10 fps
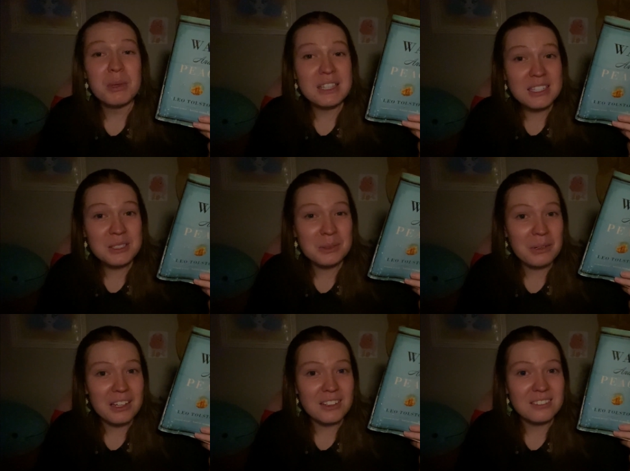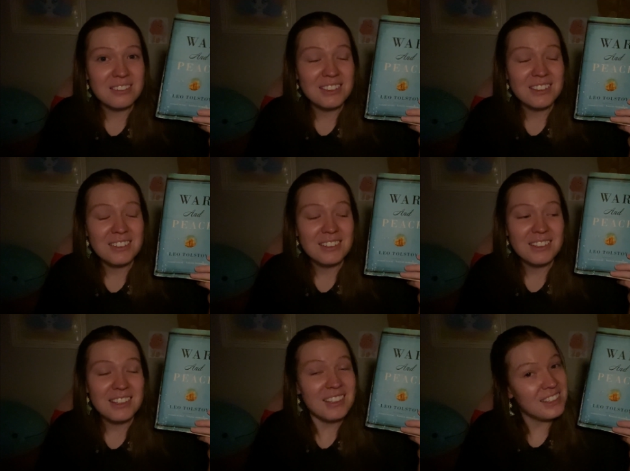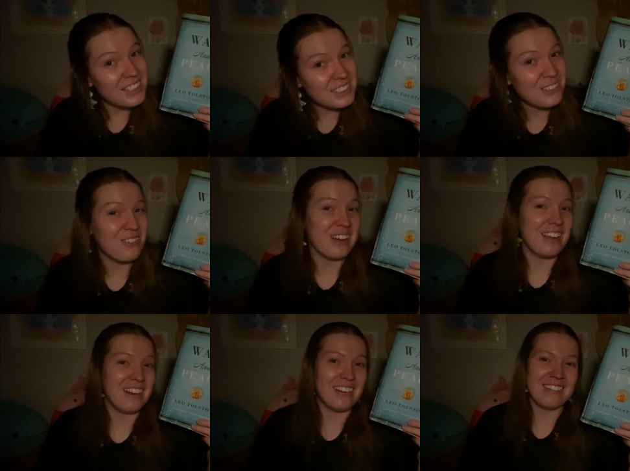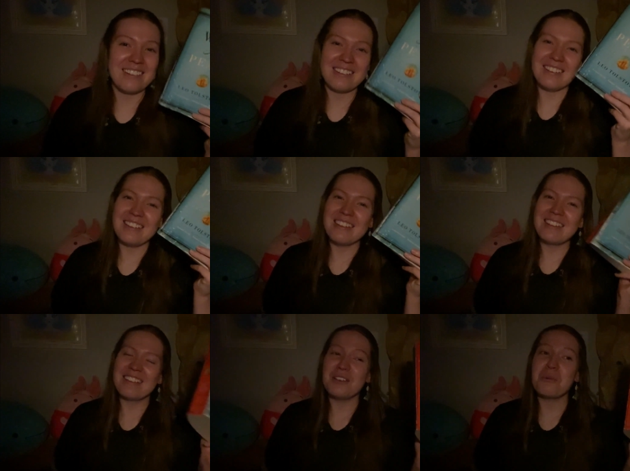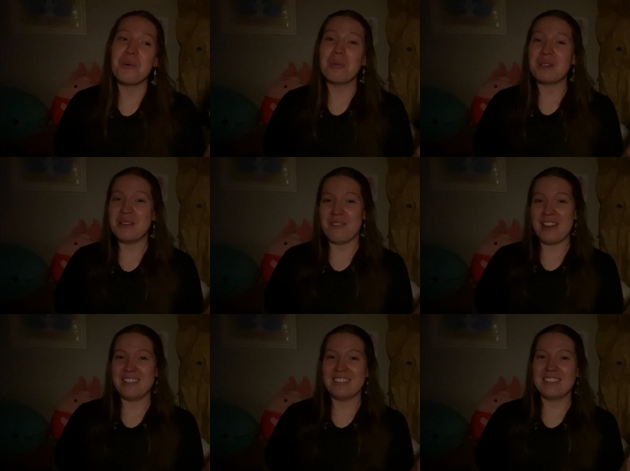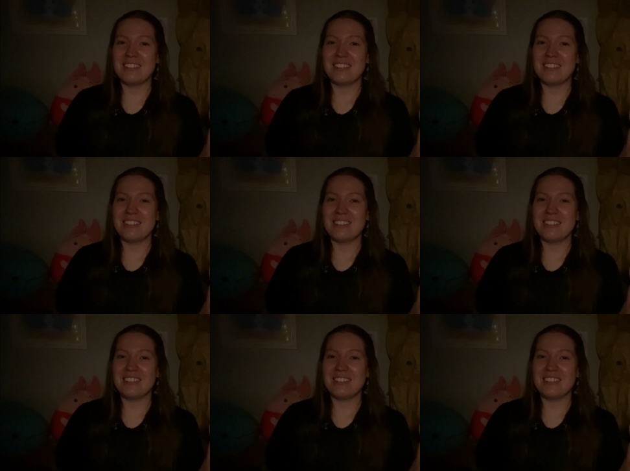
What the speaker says: But this one, you won't believe it.